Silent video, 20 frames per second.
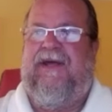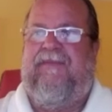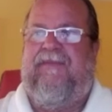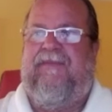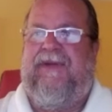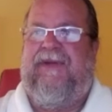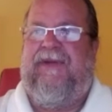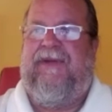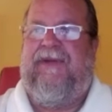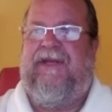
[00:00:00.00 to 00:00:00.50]
I
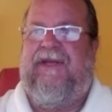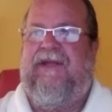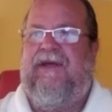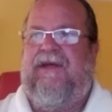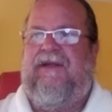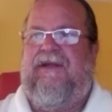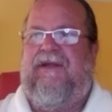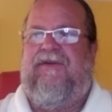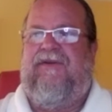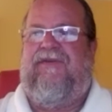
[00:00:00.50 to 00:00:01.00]
mean,
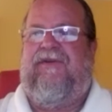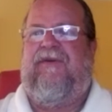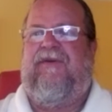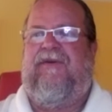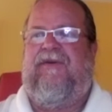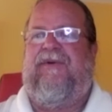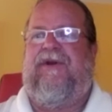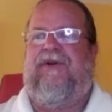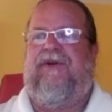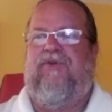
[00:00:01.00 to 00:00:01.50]
you see them
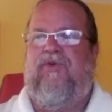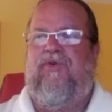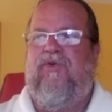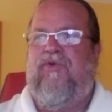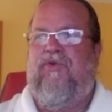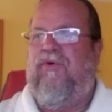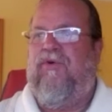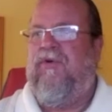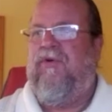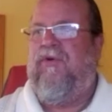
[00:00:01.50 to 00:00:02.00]
on
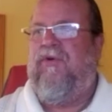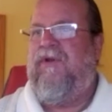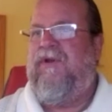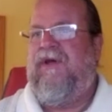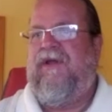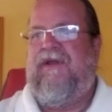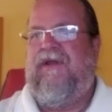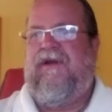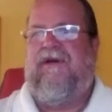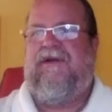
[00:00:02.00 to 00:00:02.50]
Google,
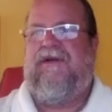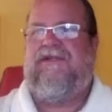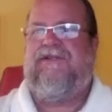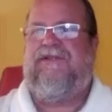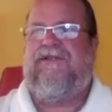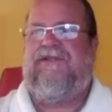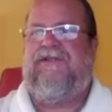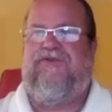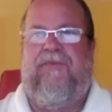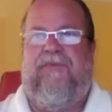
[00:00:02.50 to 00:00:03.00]
and they're on
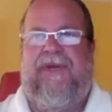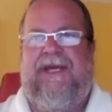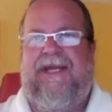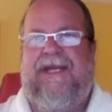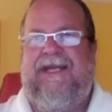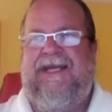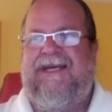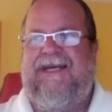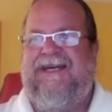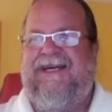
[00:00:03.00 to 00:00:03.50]
social
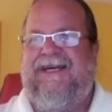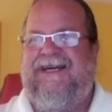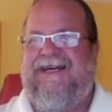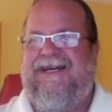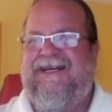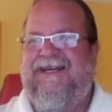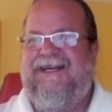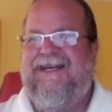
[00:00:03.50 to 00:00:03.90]
media,